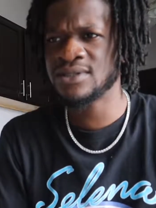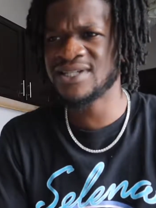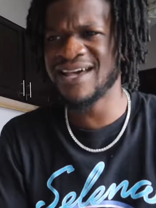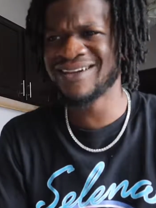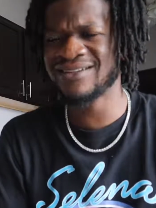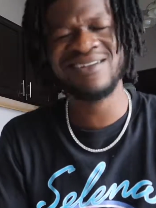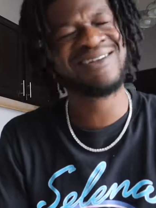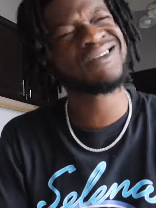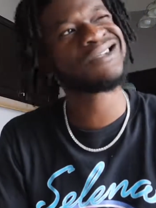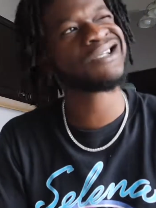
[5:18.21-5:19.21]

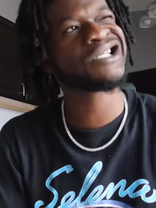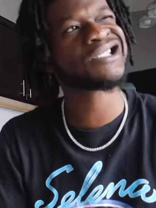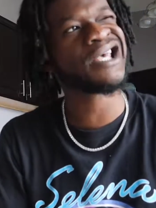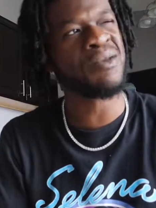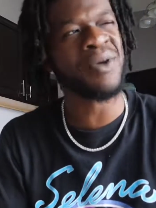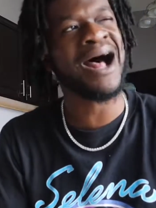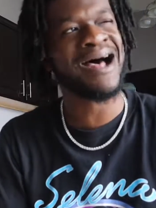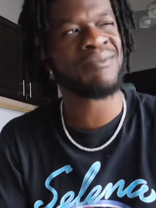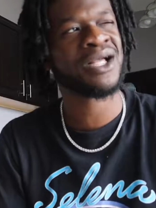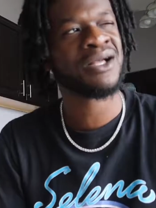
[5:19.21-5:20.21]
Takana is
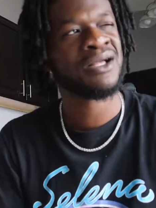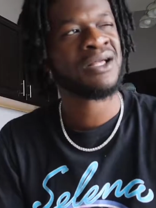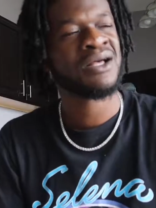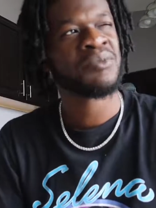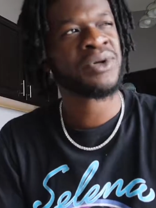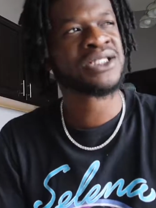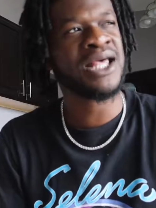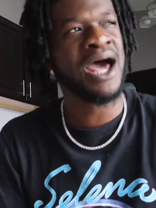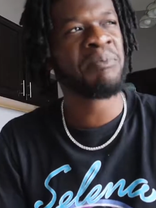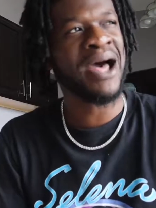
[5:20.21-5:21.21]
hip-hop, but it's
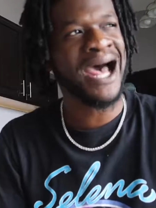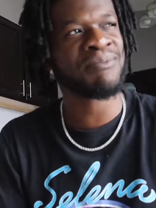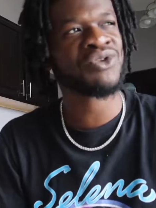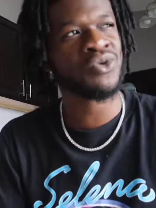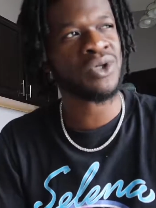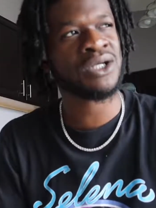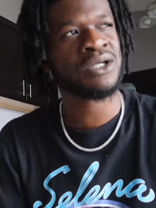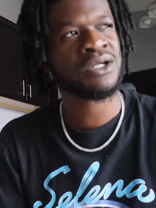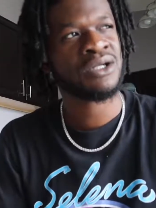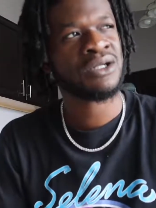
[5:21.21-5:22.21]
got pop to it.
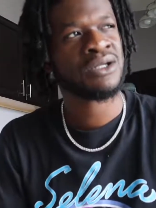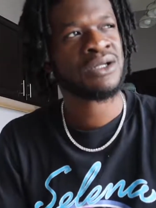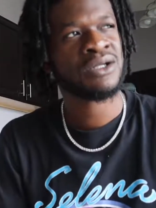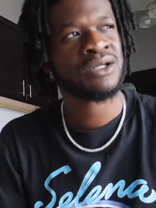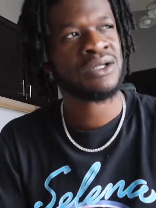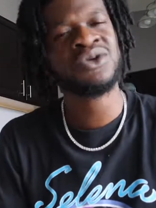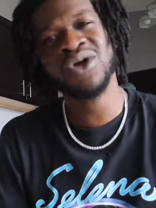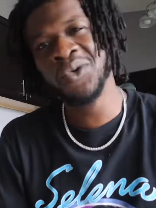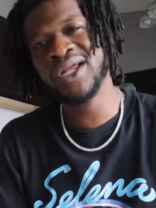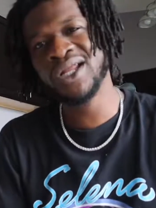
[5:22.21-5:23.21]
You
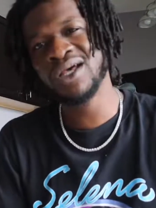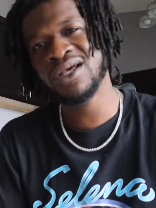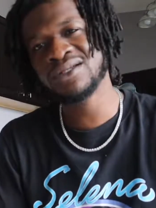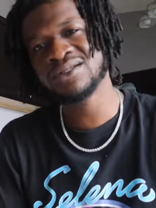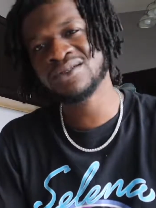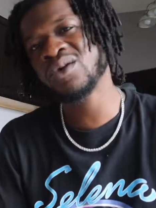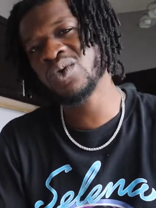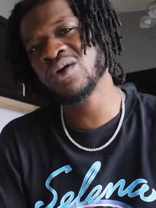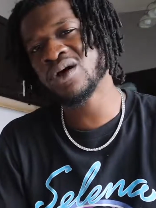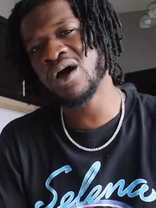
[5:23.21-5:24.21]
know what it is? You know what we're
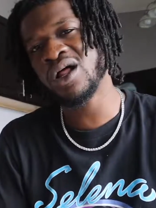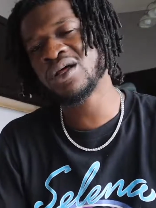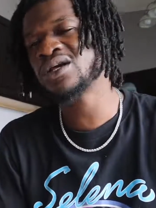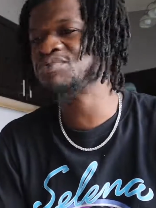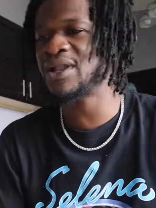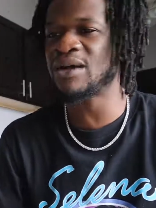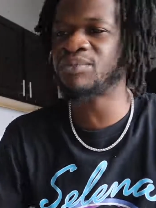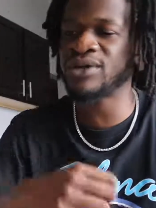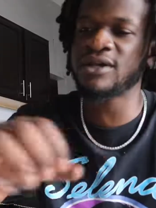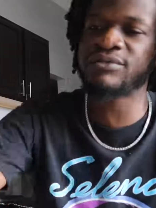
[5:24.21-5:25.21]
going to call it? It's
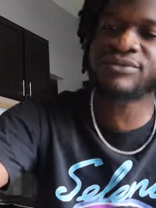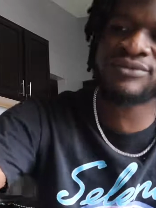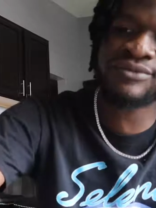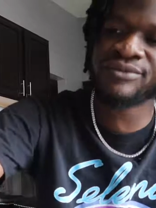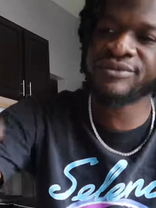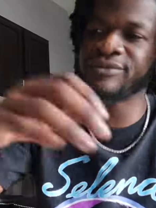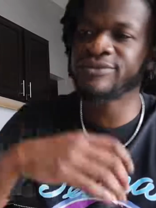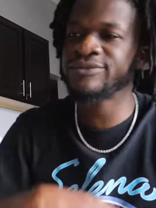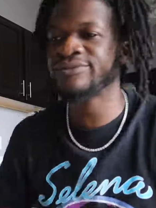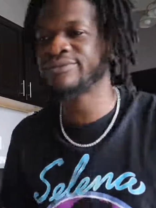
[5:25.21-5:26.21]
BlackPink.
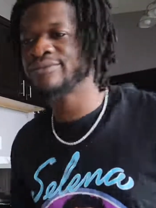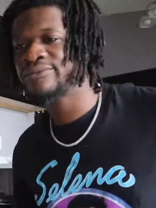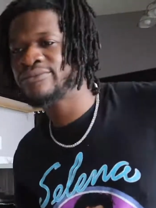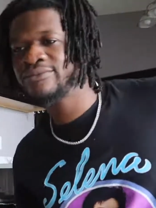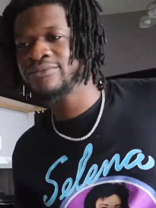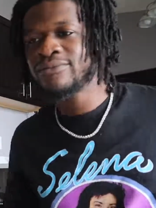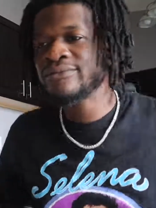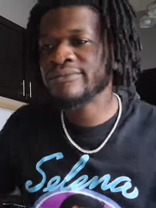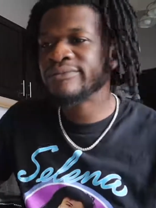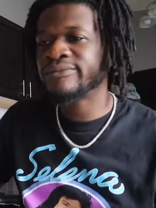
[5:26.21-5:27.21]
Something
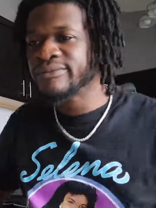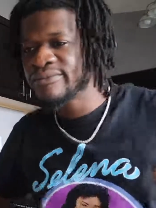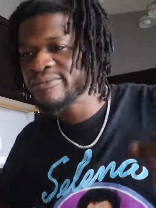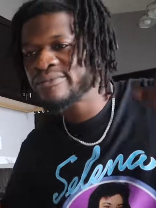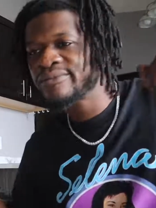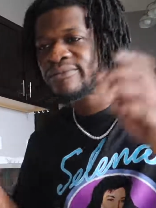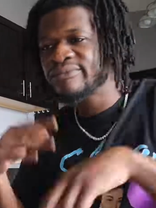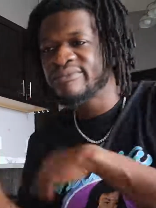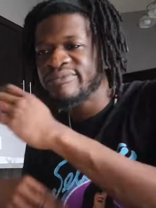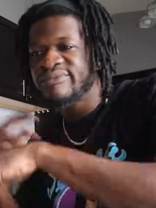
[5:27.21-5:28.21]
about me's taking
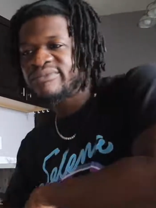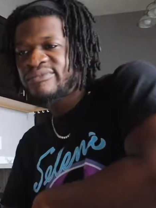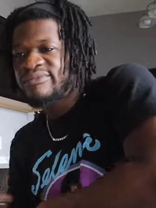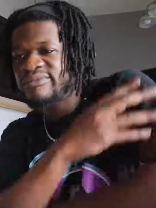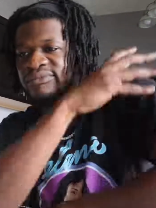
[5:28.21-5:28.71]
you high.